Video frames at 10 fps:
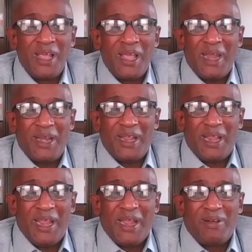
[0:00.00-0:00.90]

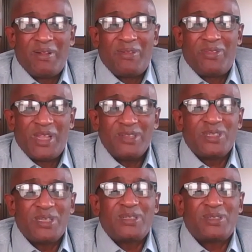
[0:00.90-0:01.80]
And this
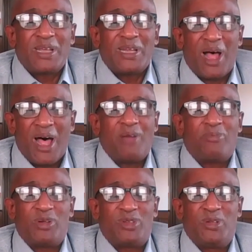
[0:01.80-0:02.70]
is an
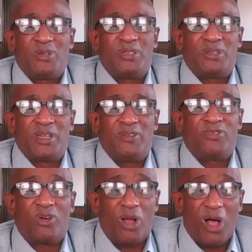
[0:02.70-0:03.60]
opportunity
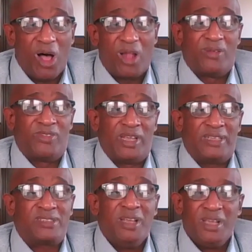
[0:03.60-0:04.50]
for all of
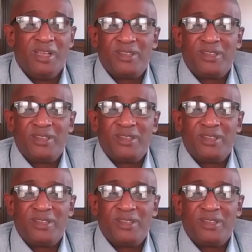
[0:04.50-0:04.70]
us